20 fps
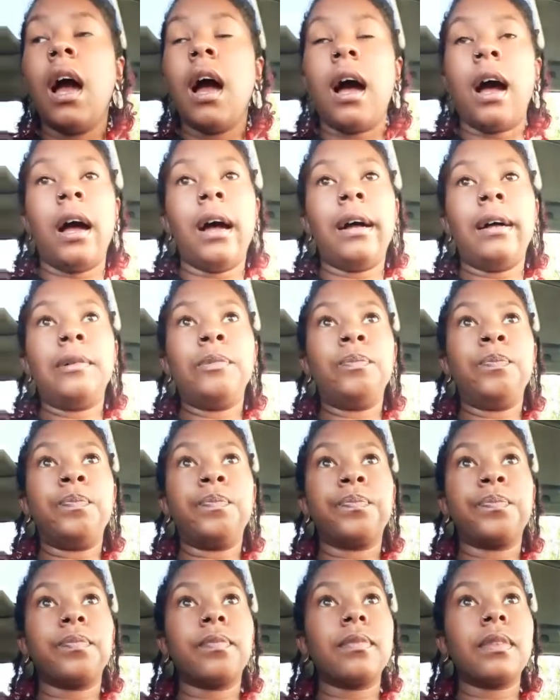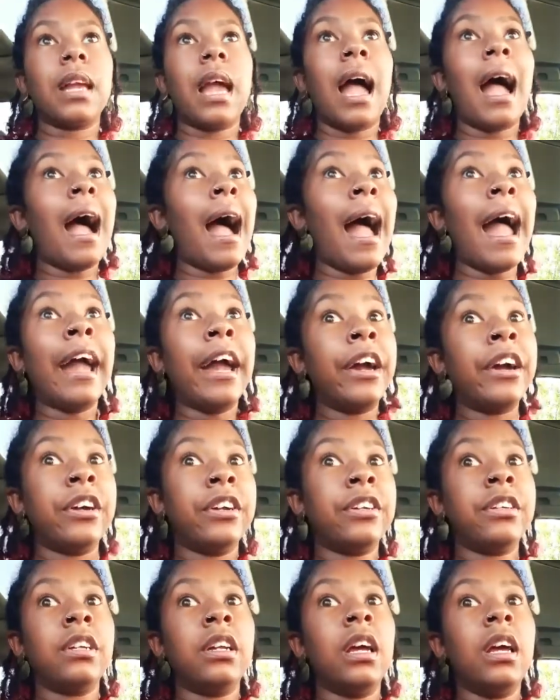
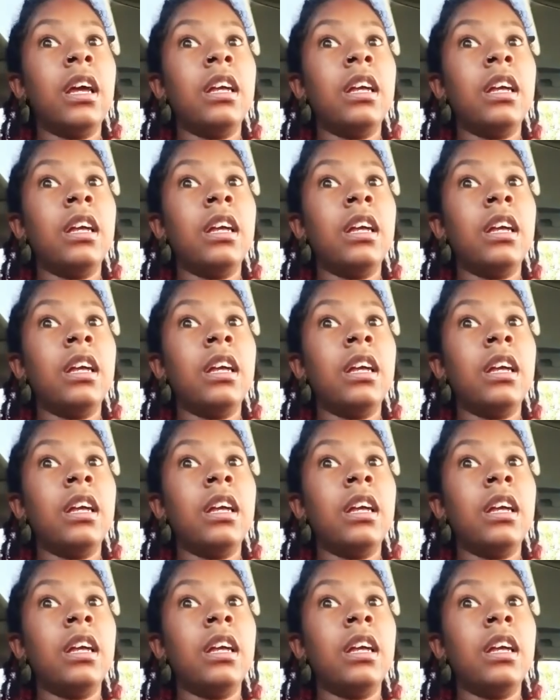iron,